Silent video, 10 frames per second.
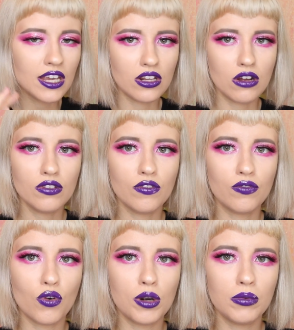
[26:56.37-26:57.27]
you know the
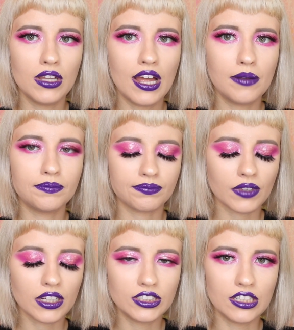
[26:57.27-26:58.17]
formula
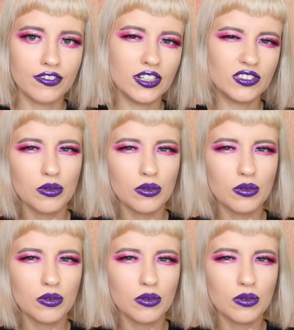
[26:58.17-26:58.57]
differs